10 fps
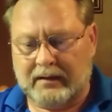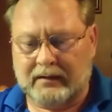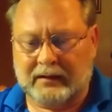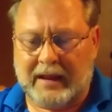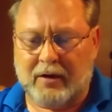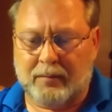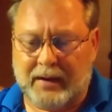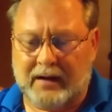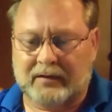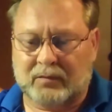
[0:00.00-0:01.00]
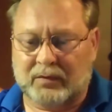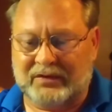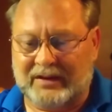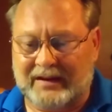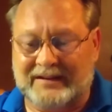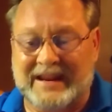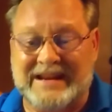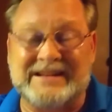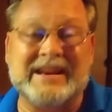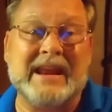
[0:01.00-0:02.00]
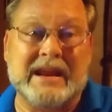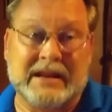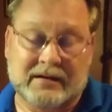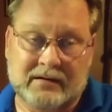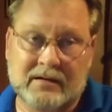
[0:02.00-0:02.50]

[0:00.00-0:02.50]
layer pellets was $16.10.